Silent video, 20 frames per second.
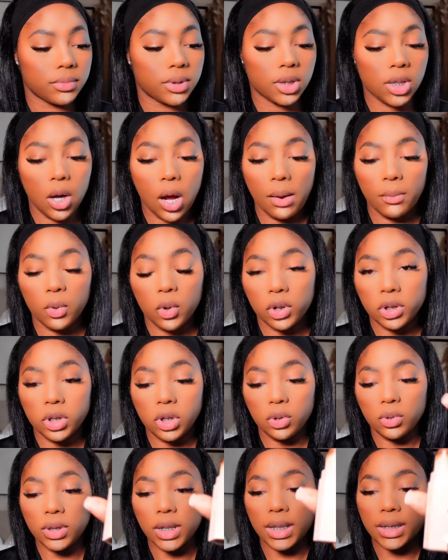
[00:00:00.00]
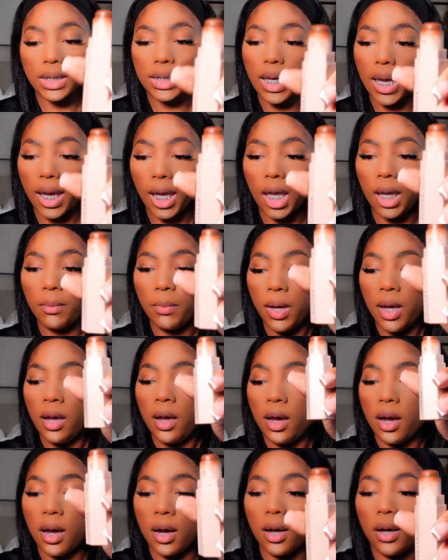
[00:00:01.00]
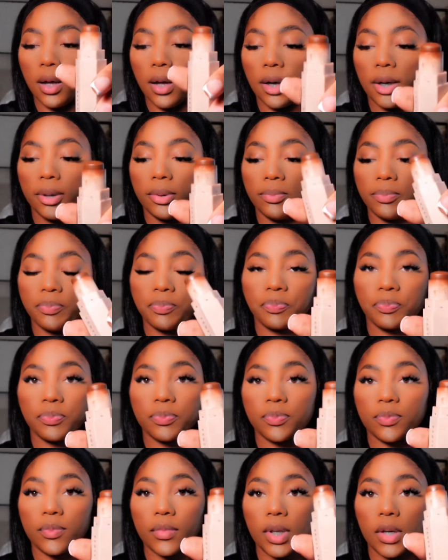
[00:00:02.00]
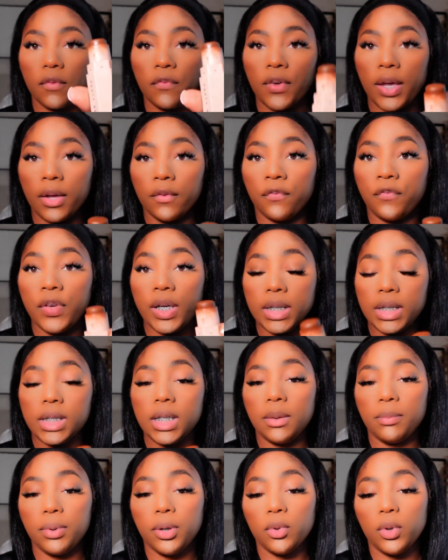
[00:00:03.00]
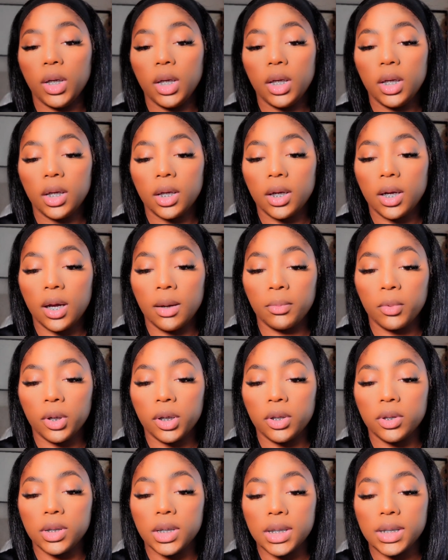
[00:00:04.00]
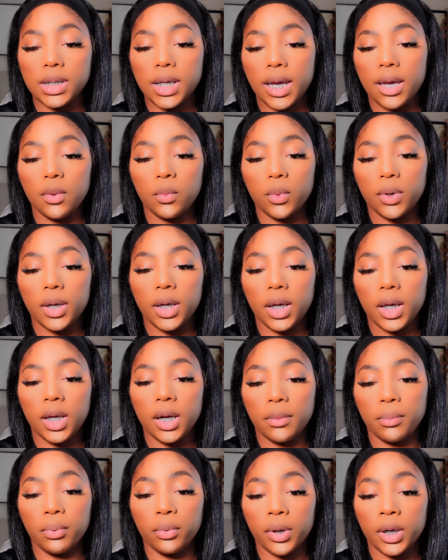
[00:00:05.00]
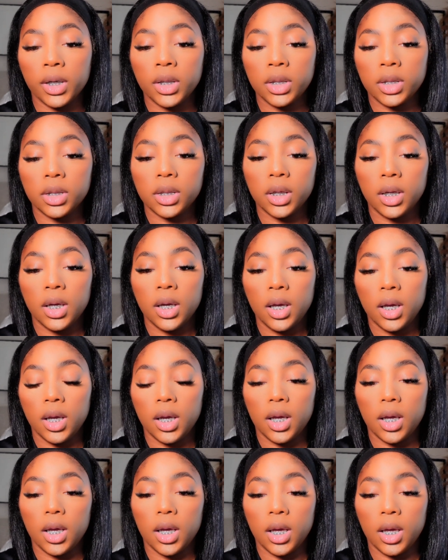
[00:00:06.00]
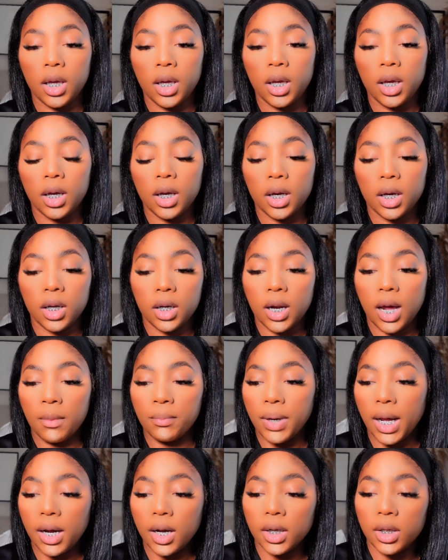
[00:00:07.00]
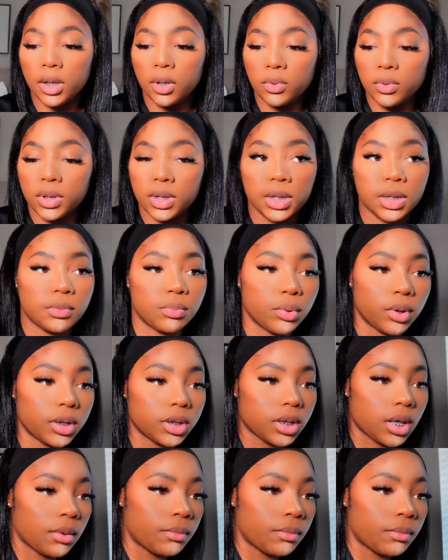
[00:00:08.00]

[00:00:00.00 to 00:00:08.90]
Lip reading: So I'm going to use that same Fenty Beauty. I'm going to use that same one in a brush. And I'm not going to use this brush.